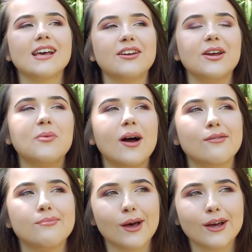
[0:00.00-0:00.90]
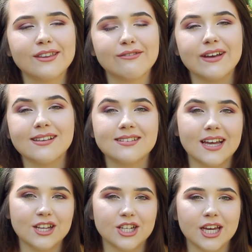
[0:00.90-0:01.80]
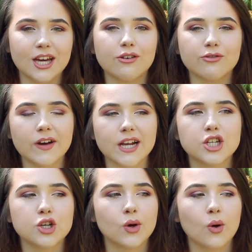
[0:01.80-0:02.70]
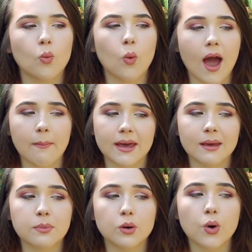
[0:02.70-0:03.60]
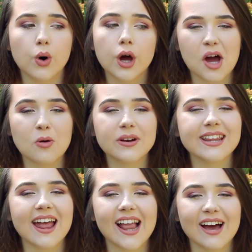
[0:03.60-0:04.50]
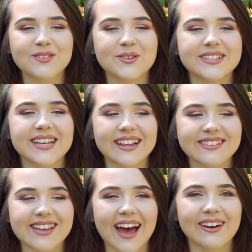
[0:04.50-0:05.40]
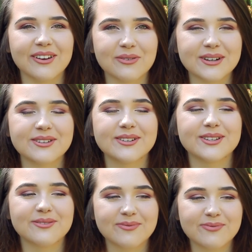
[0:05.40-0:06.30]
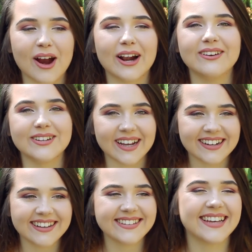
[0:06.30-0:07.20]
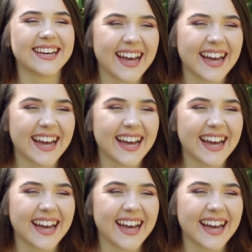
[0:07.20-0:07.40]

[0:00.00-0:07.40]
There's only one book that fits this energy of rich white people holding their lives to a certain standard, which is frankly ridiculous.